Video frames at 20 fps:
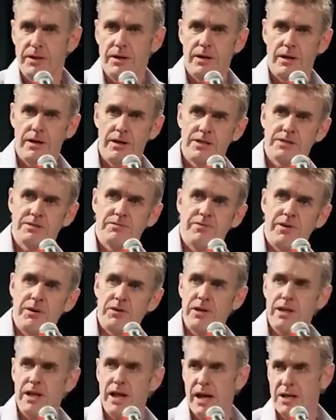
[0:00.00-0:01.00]
it's a
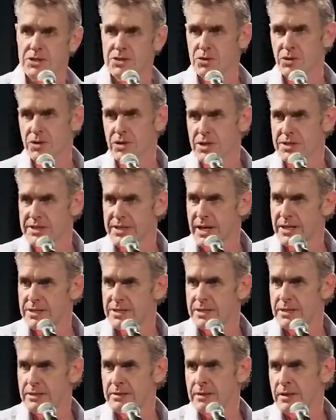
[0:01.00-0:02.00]
very large
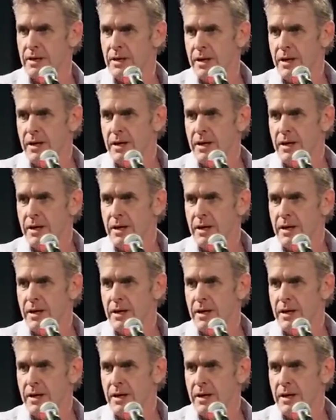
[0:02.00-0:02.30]
organisation